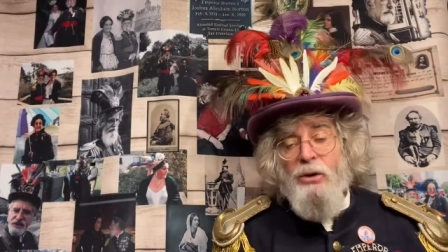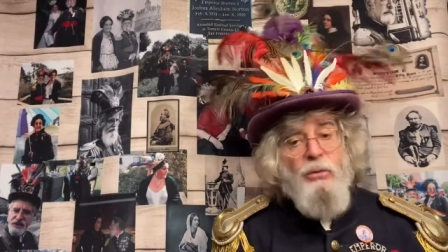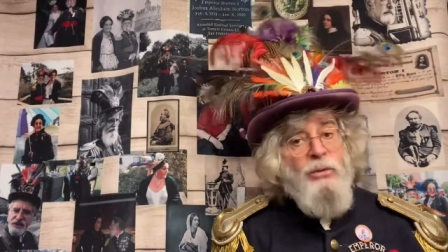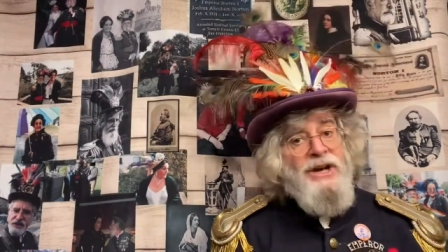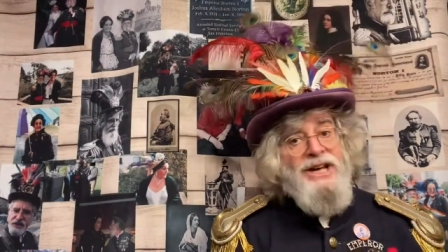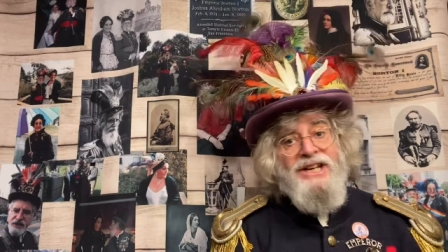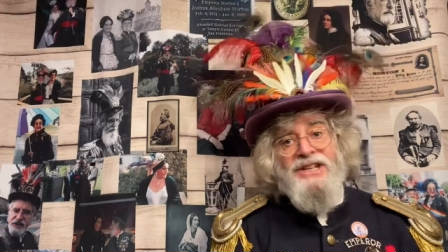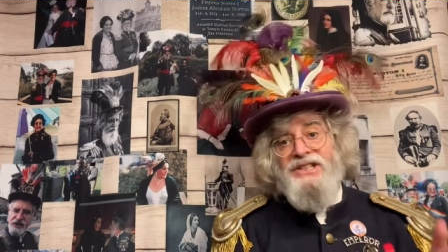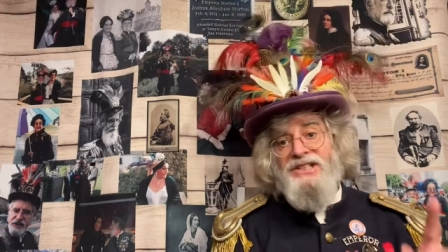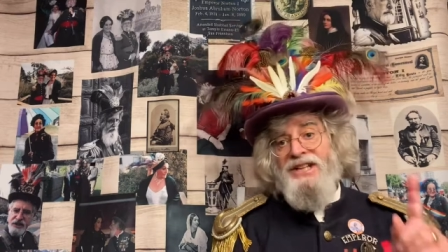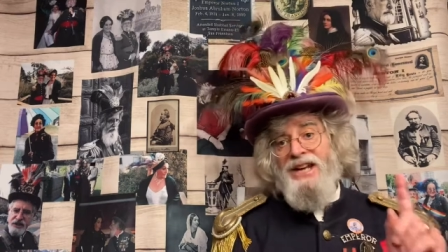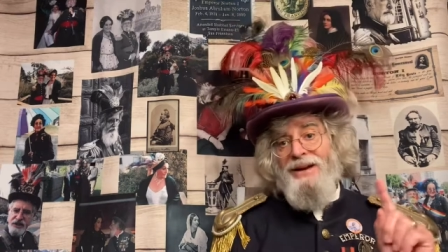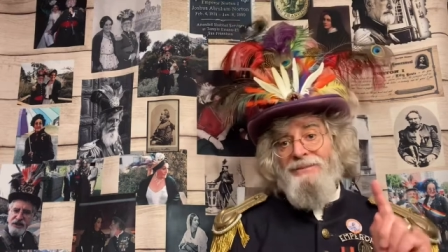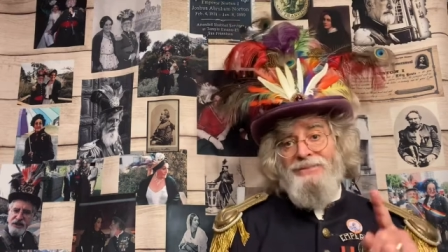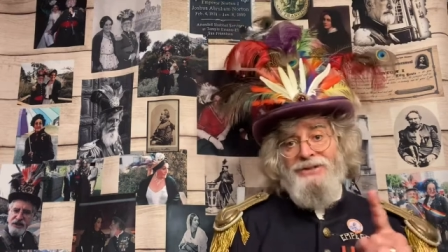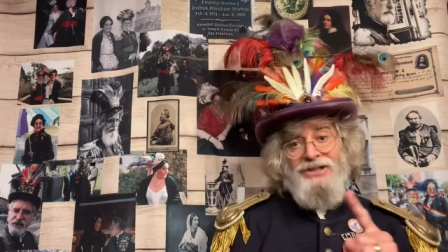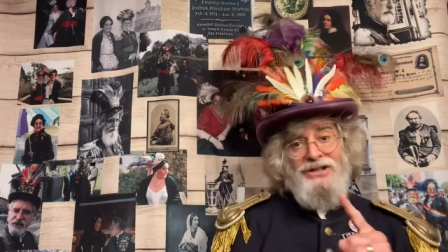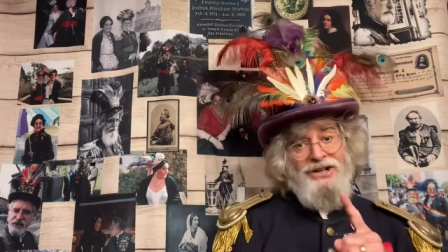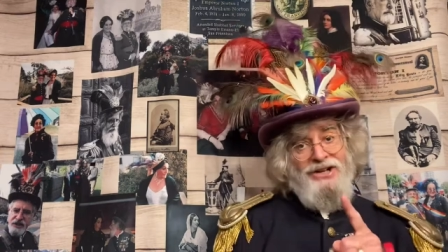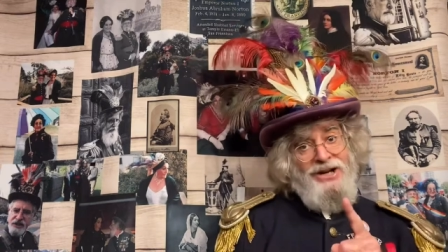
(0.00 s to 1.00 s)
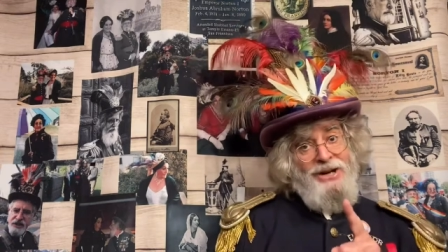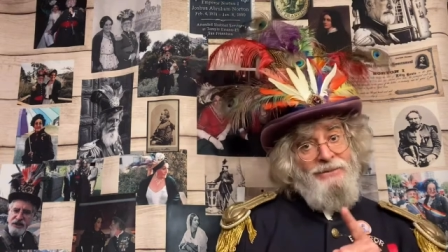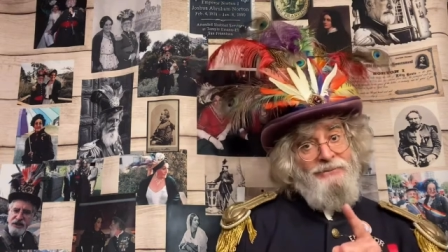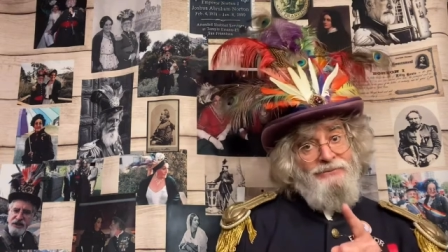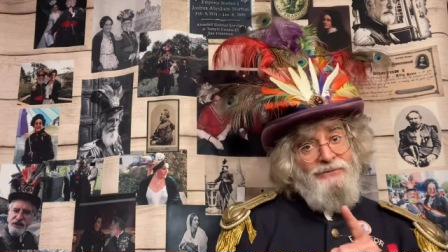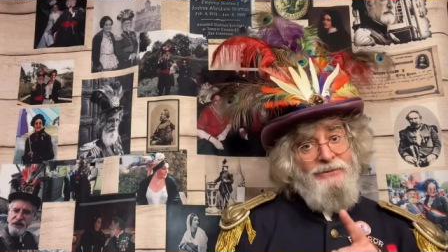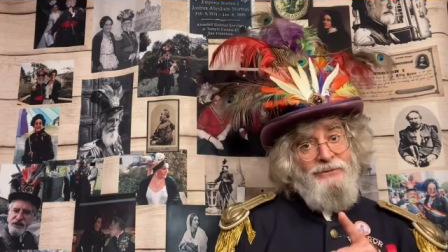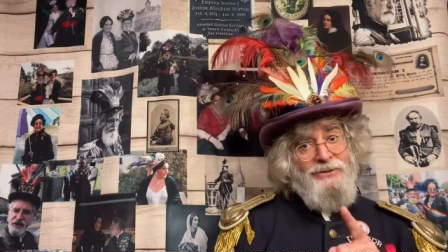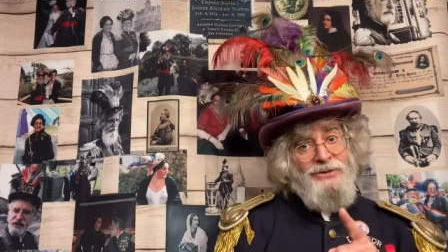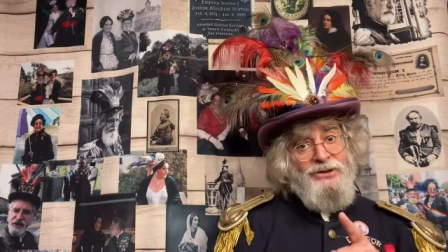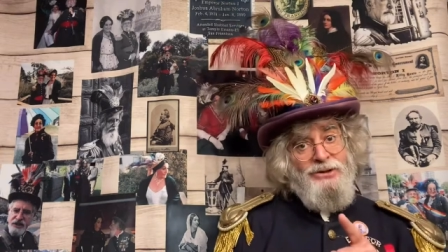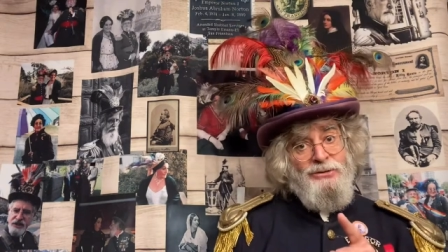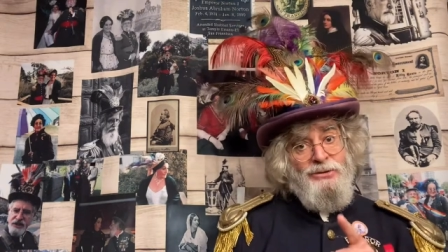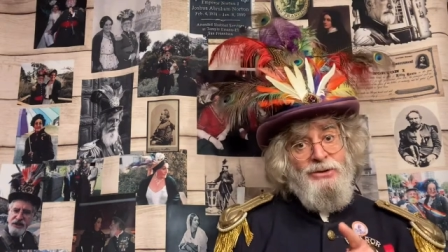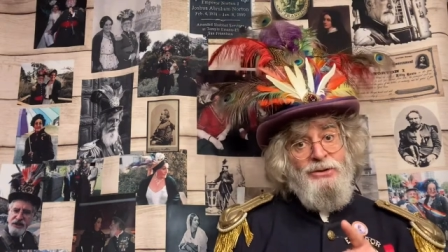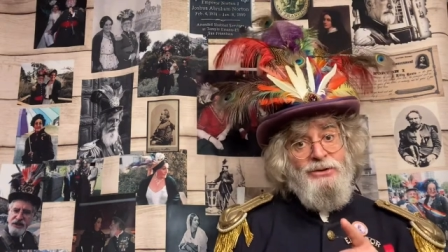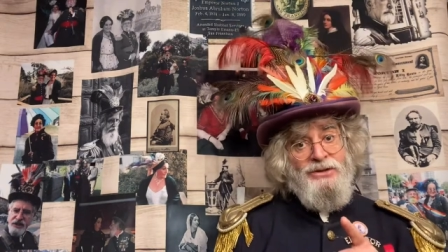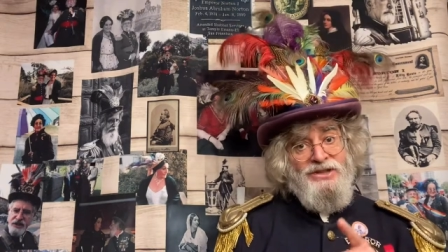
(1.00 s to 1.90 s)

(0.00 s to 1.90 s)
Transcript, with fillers: We attempted to come to you